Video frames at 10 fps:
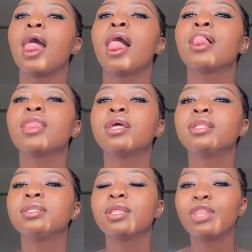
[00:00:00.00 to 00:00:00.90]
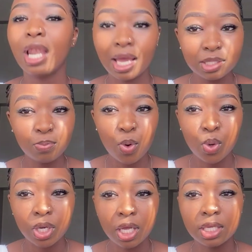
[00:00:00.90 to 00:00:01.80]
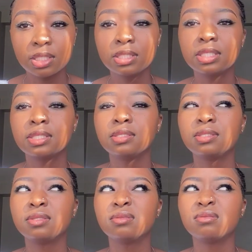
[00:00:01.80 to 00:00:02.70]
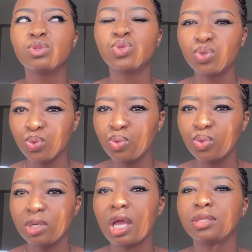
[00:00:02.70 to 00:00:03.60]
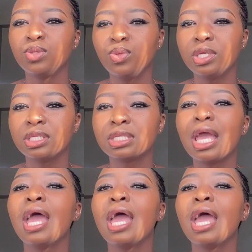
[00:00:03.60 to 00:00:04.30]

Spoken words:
and then the last born is two years.